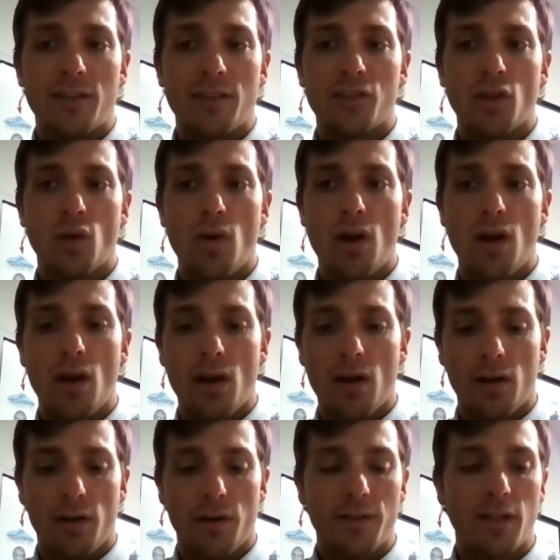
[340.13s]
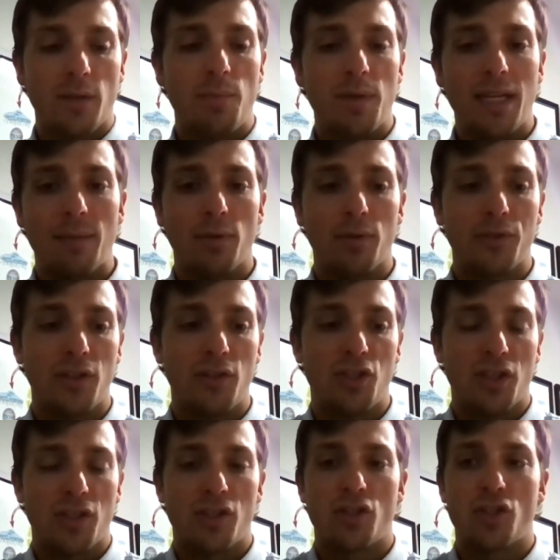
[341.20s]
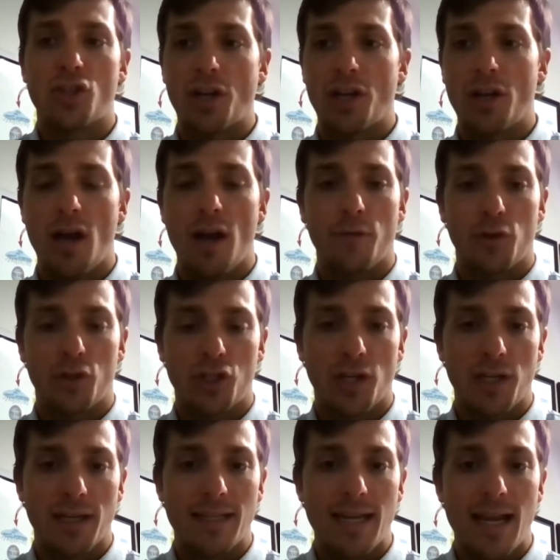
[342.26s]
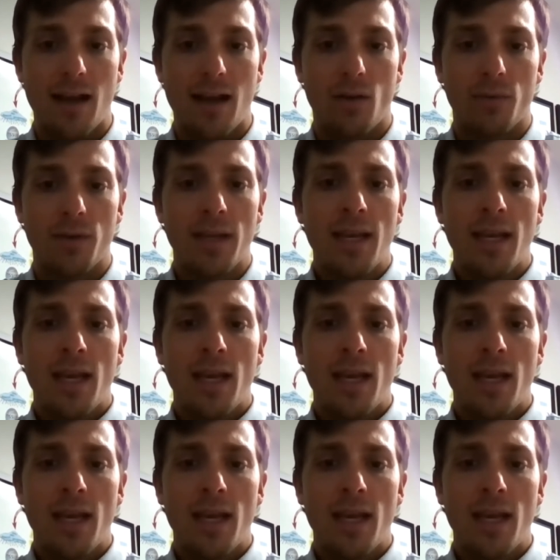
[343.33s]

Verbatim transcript: It's so hard to be able to just shut it off or shut it down.